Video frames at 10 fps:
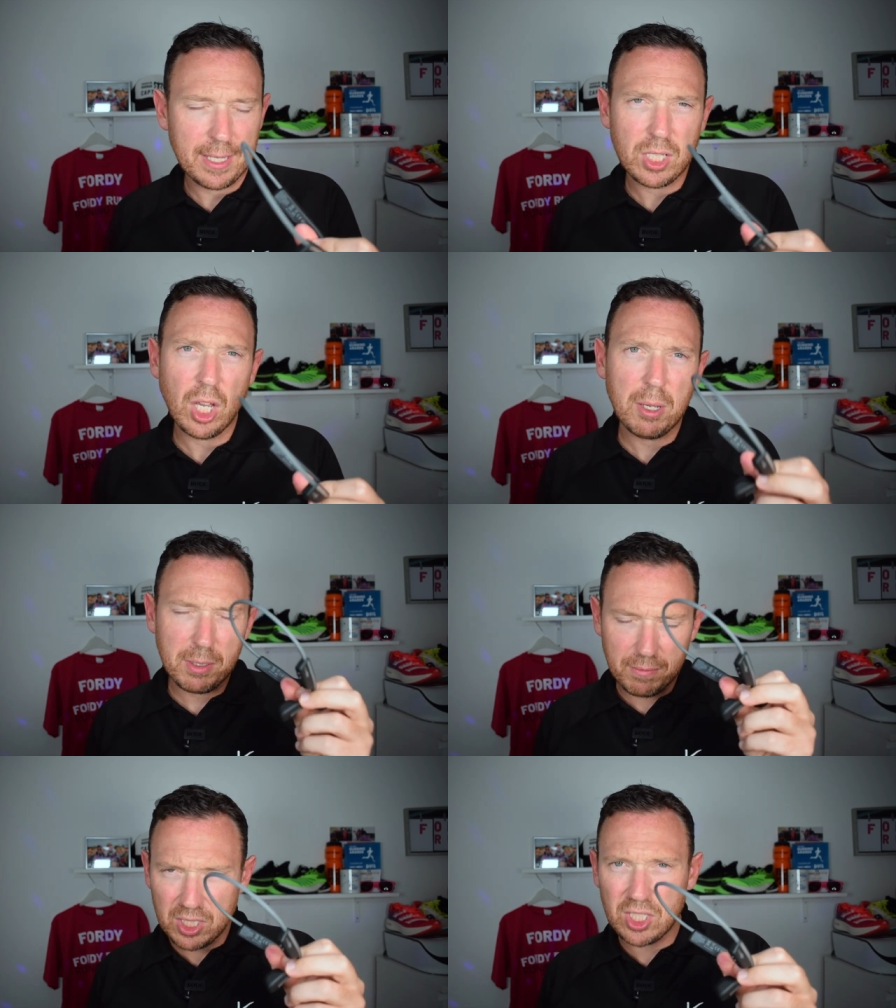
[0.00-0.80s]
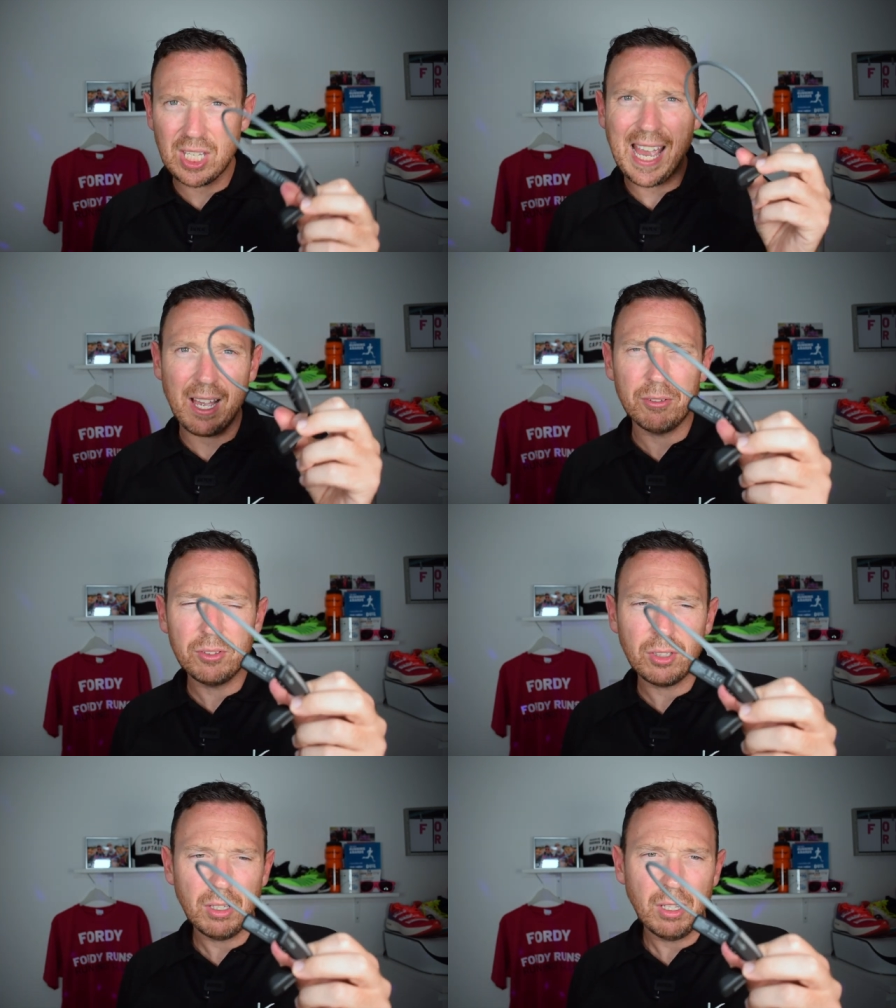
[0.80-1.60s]
In terms of the
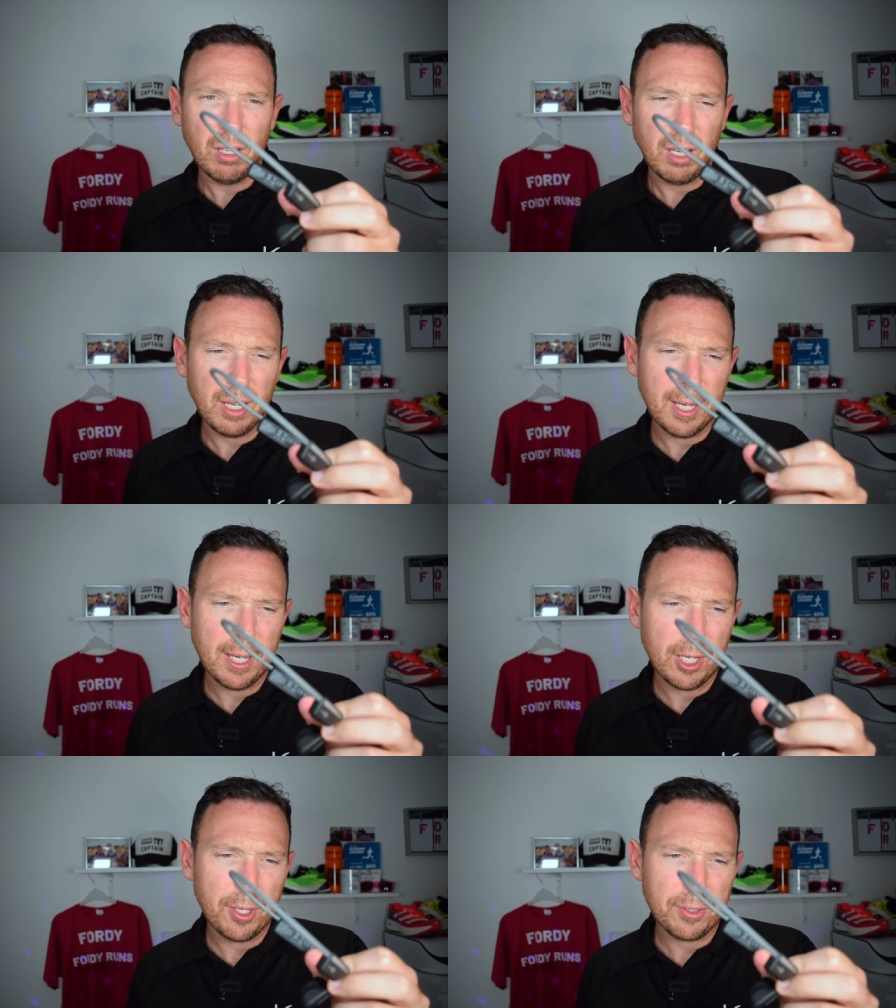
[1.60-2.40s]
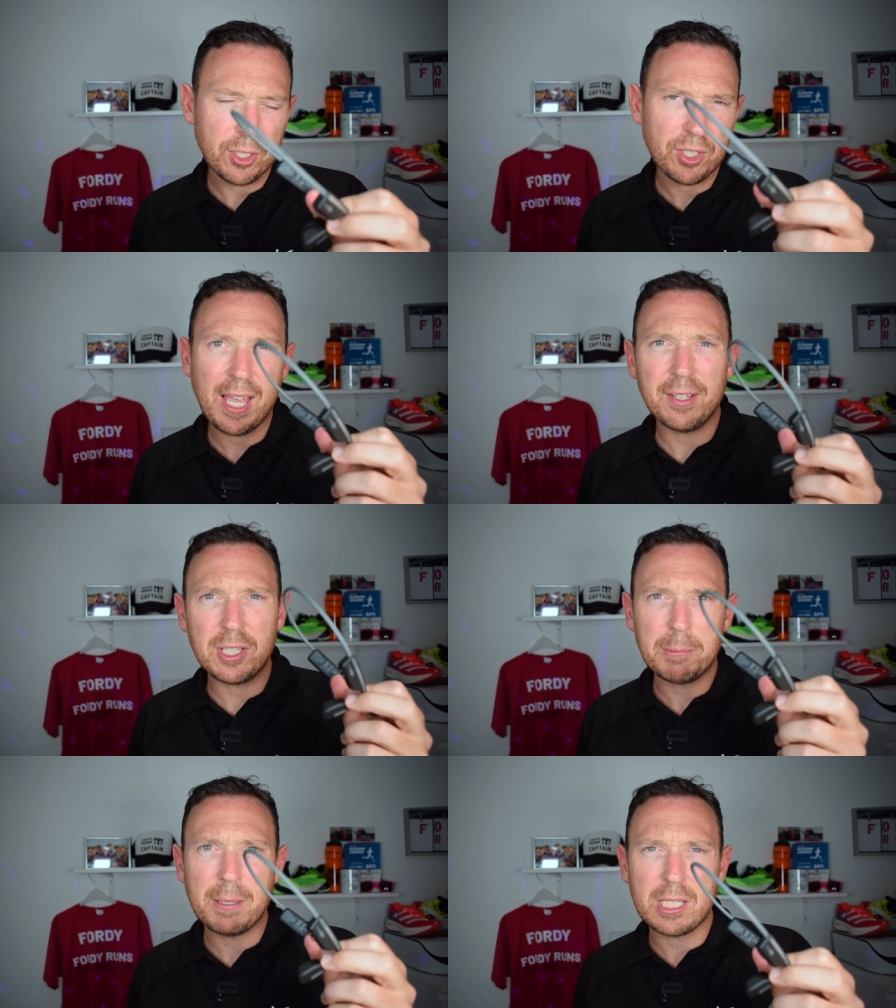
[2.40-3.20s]
sound, uh, the sound
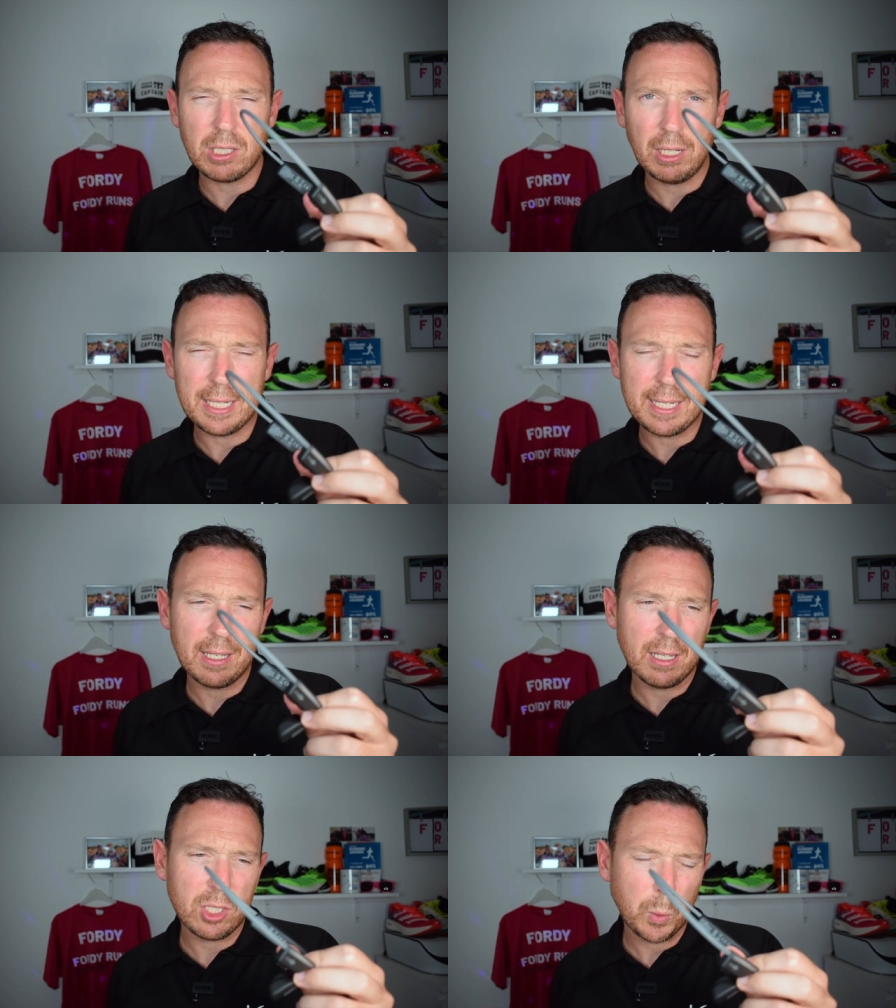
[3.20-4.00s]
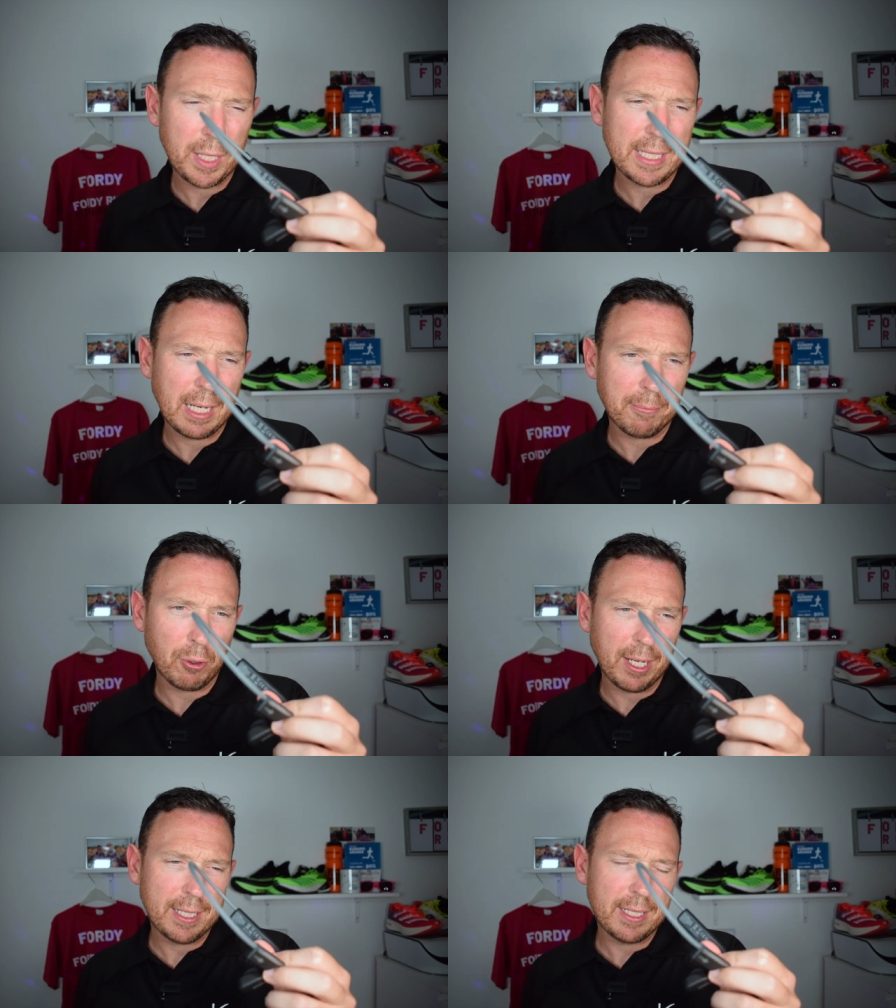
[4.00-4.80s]
has been slightly uh, tweaked and
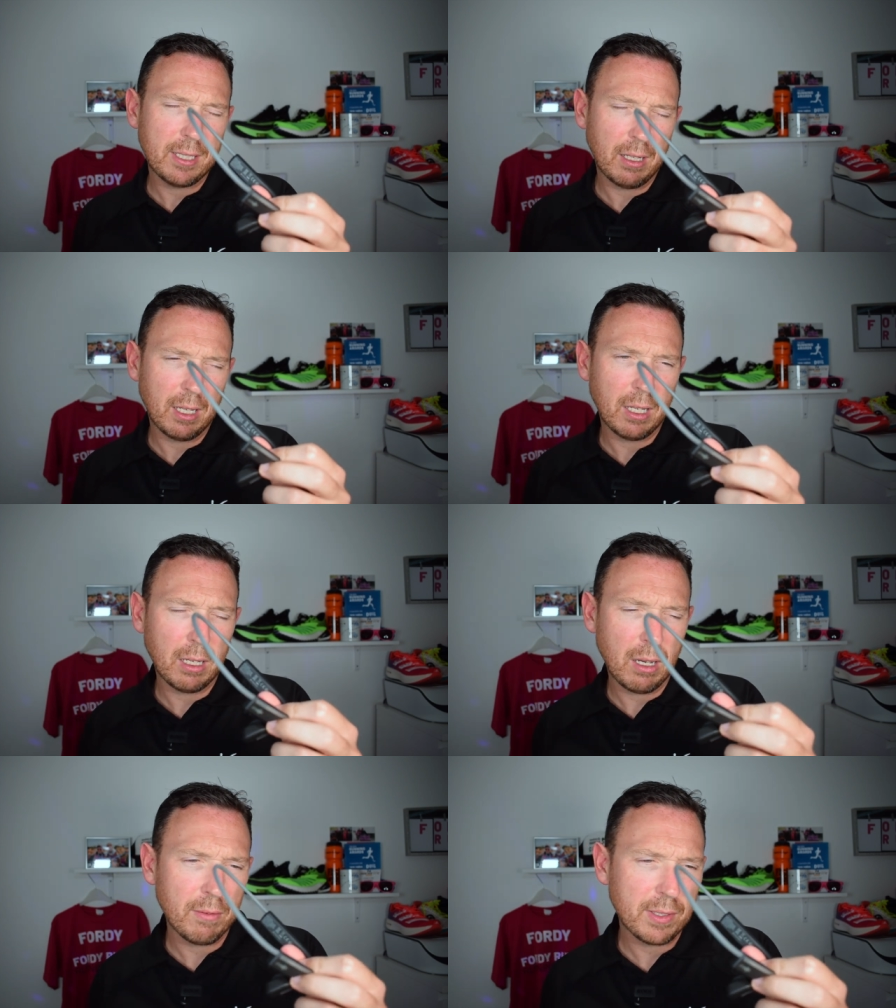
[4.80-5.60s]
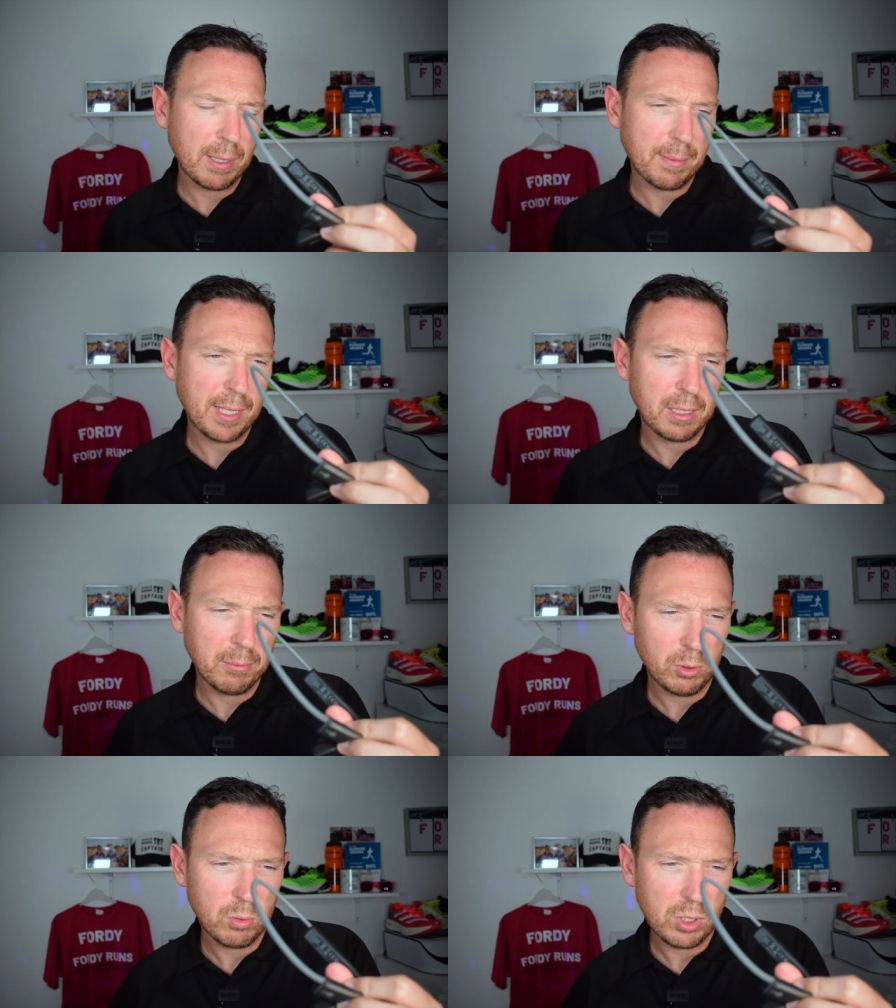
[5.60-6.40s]
upgraded uh, over some of the other
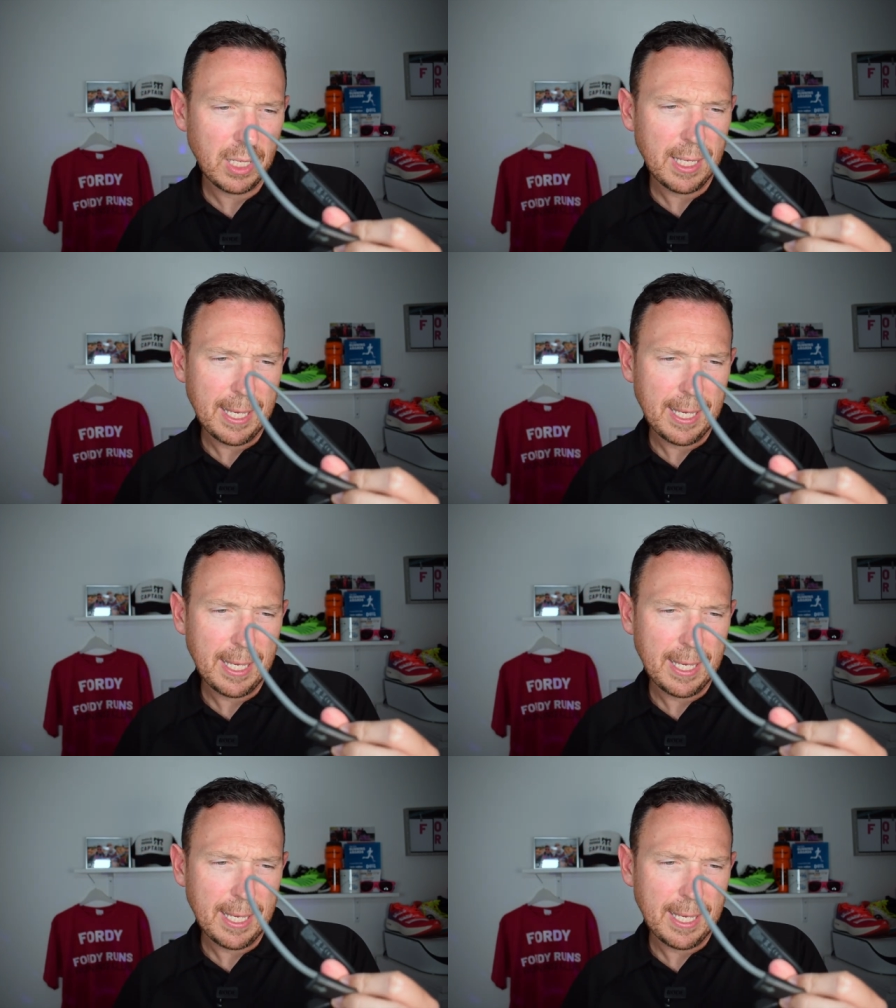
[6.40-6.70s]
models.